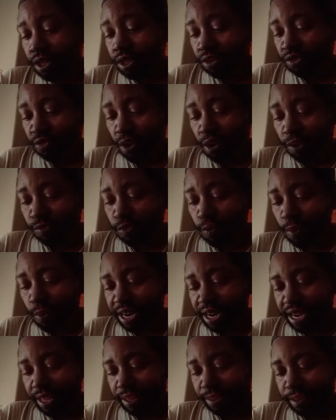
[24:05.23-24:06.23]

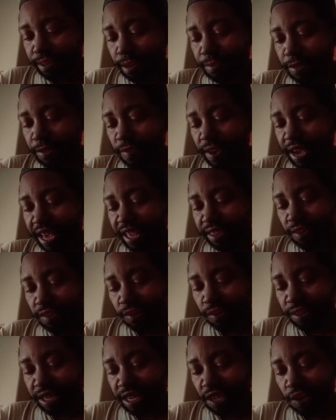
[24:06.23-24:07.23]
1220 is
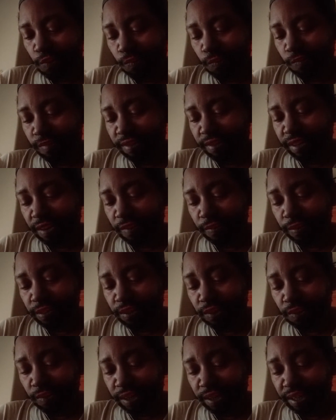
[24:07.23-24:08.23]
WSRQ
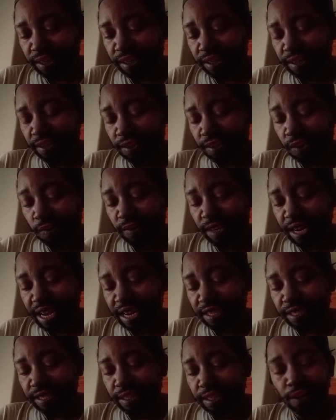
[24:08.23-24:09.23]
Sarasota, known
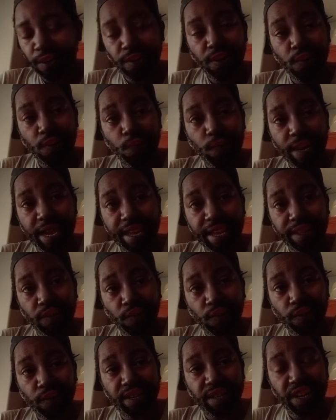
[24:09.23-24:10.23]
as the new
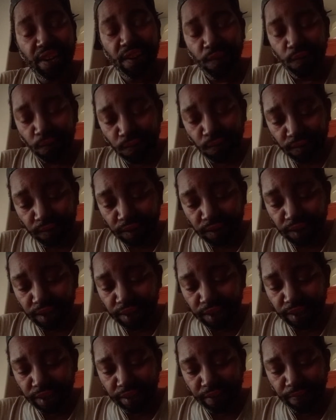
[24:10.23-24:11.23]
SRQ,
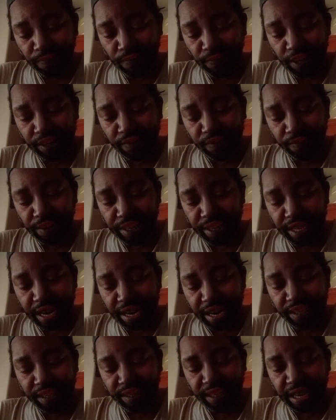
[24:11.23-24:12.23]
featuring
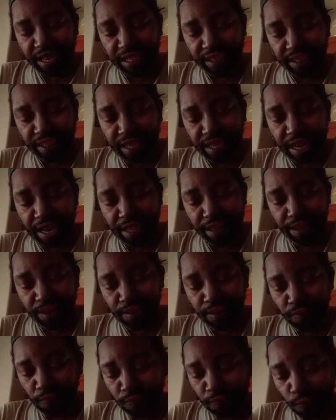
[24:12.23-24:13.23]
a classic
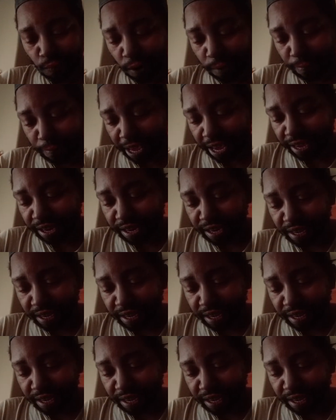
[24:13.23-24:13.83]
hits format.